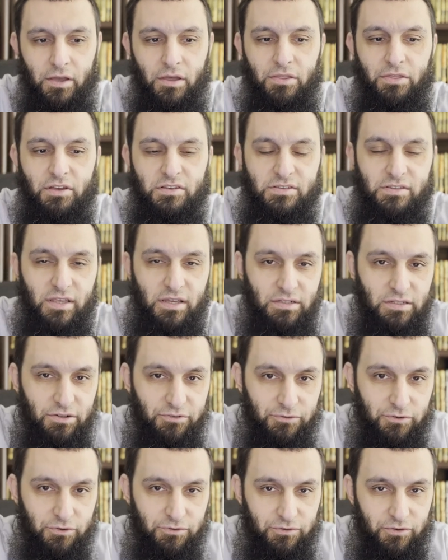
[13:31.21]
Thus, they
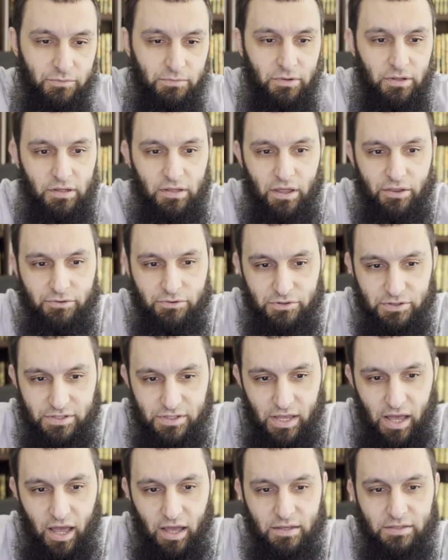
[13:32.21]
differ from leather
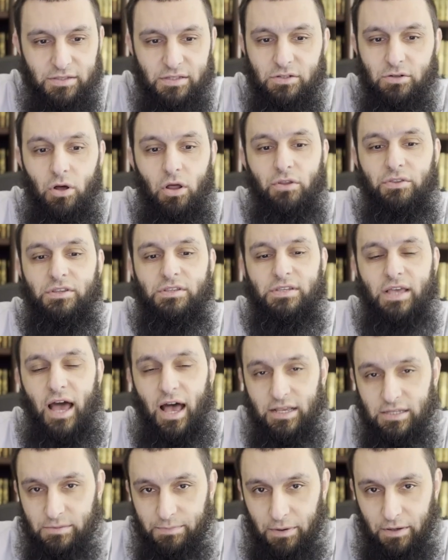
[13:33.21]
socks in all these
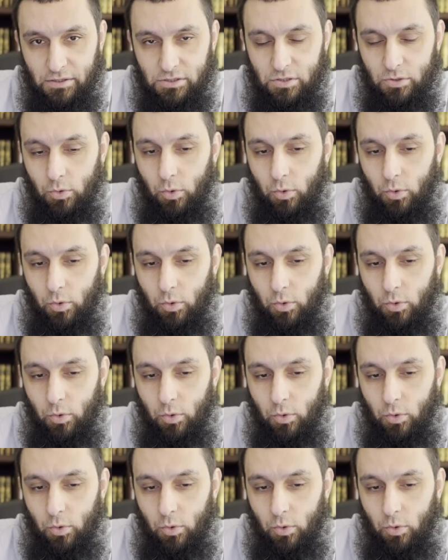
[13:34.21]
aspects.